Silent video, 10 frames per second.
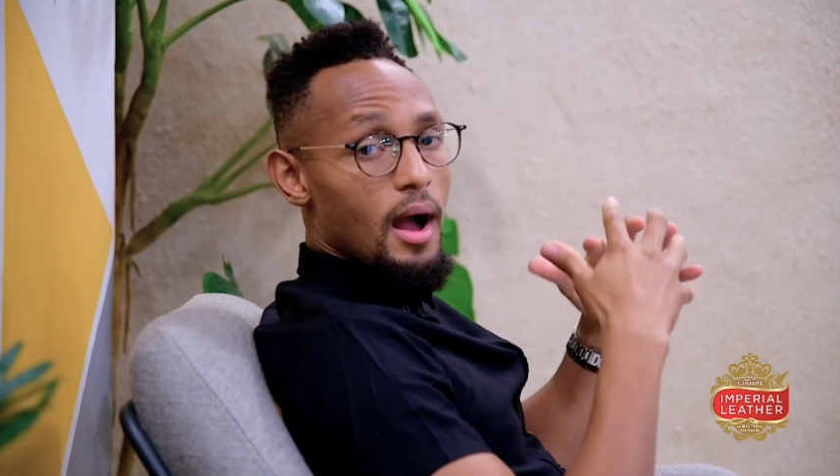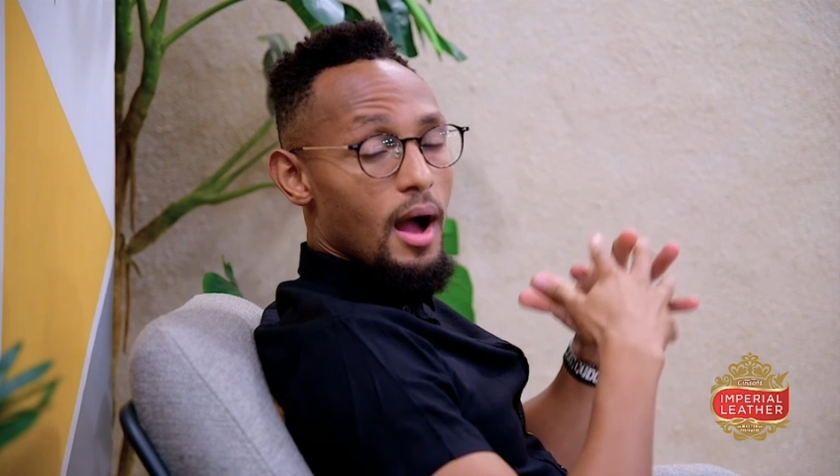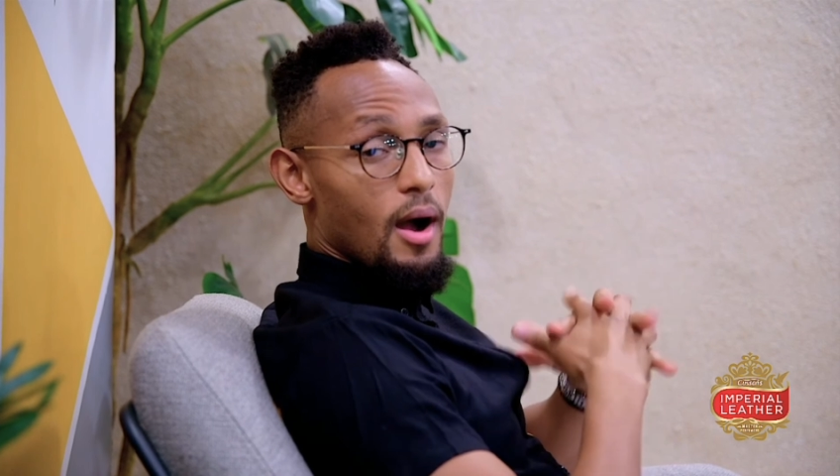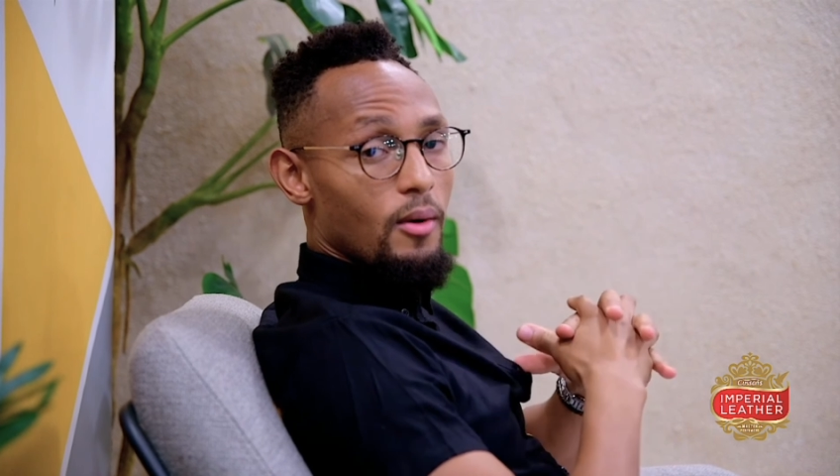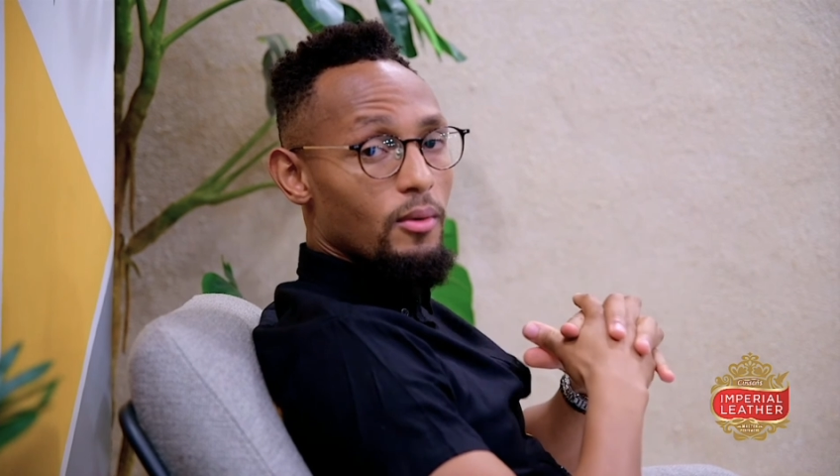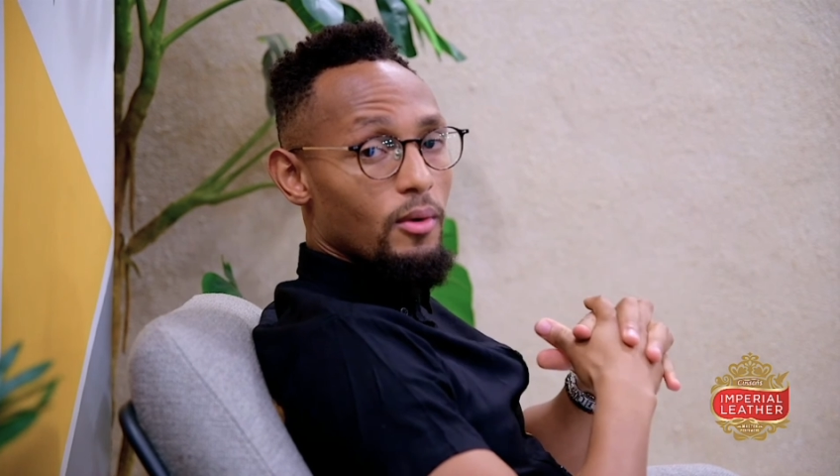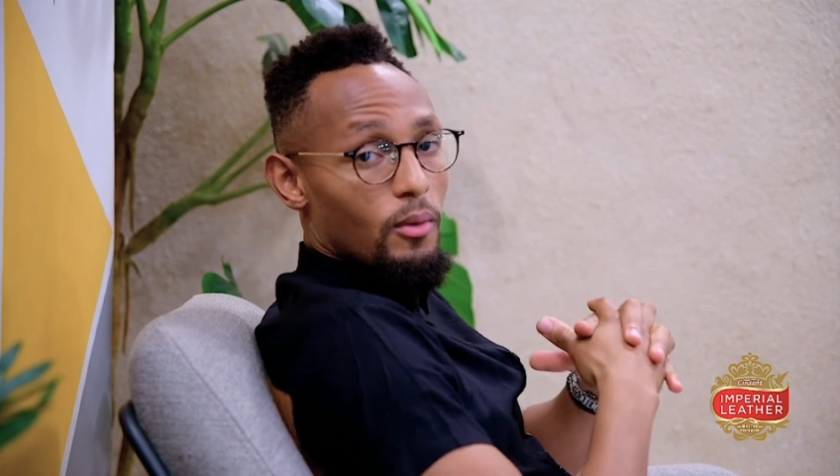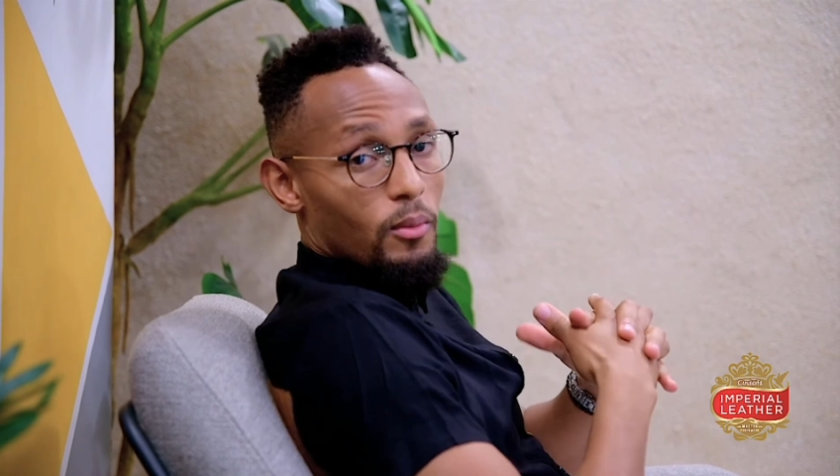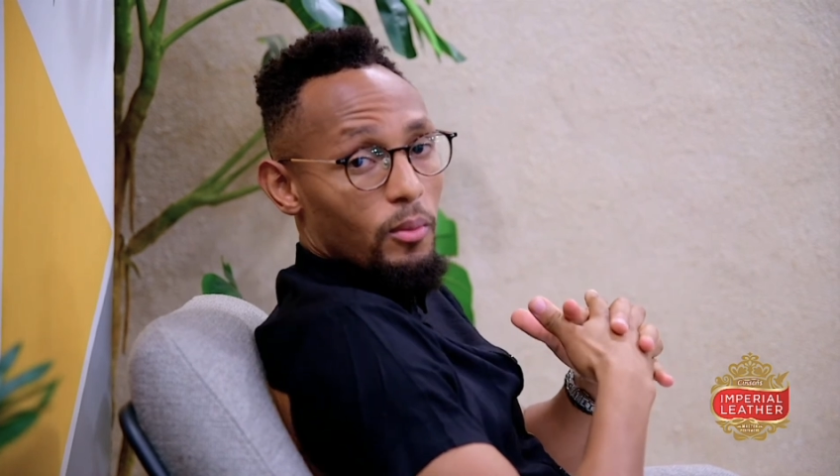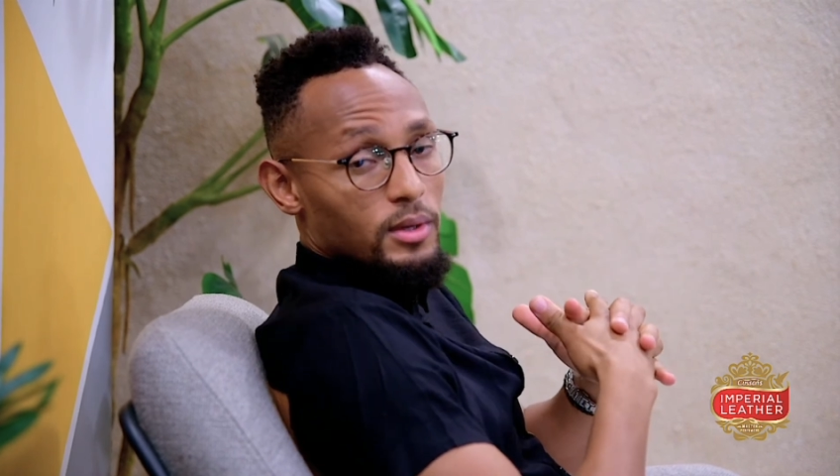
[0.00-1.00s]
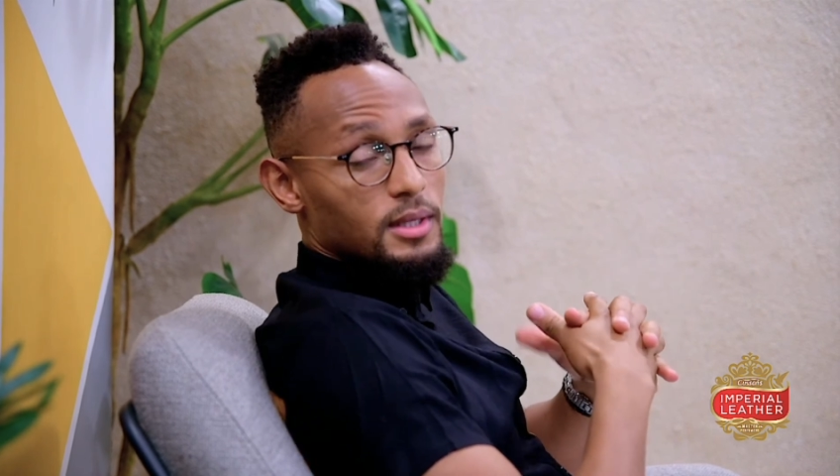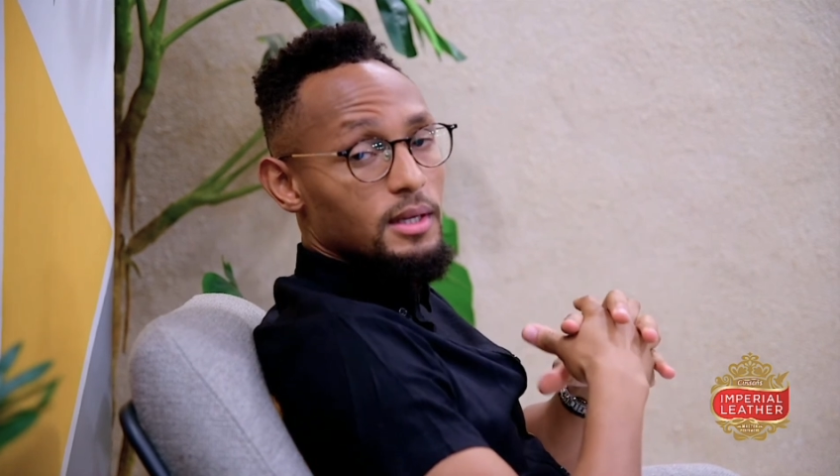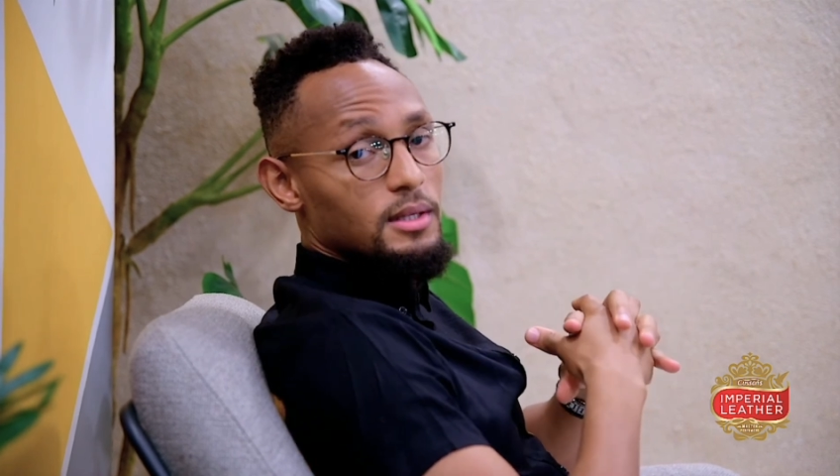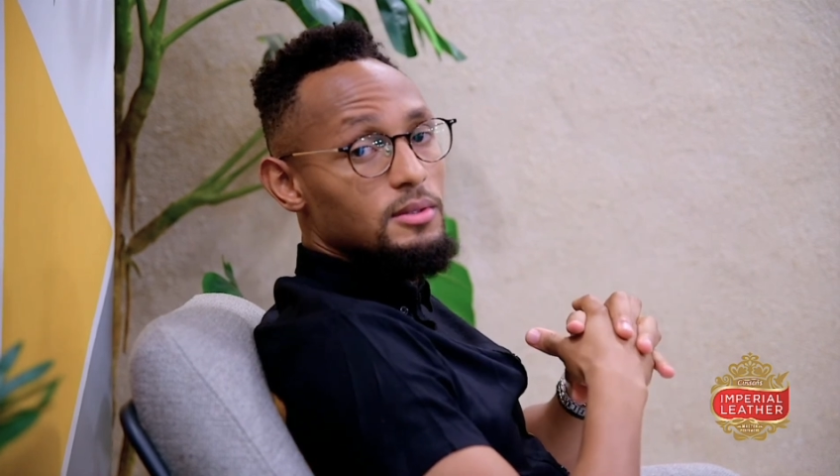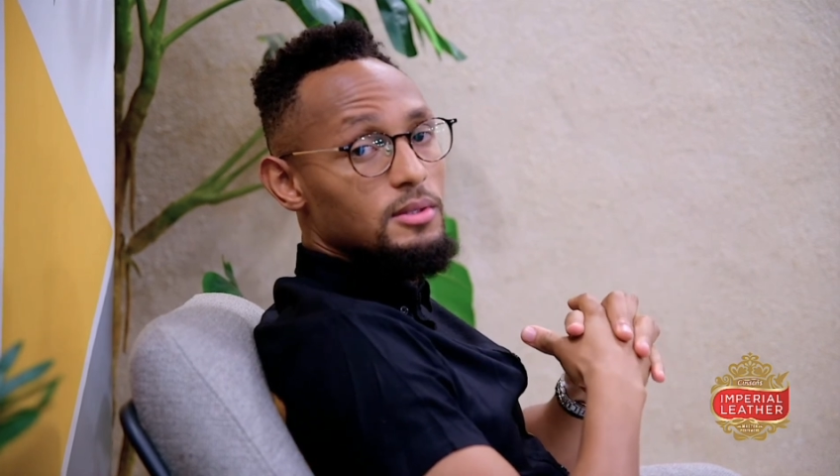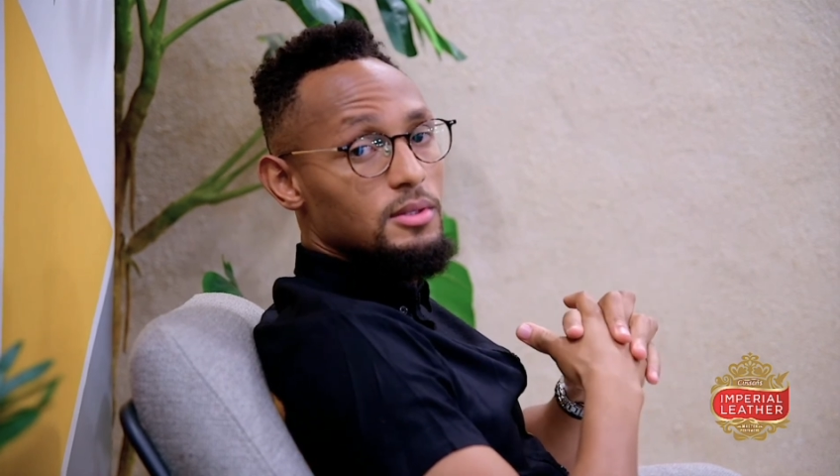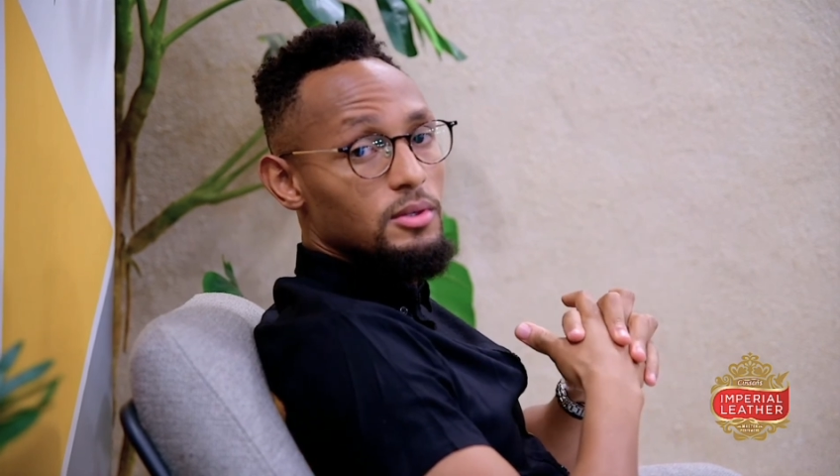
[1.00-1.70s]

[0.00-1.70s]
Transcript: how or what techniques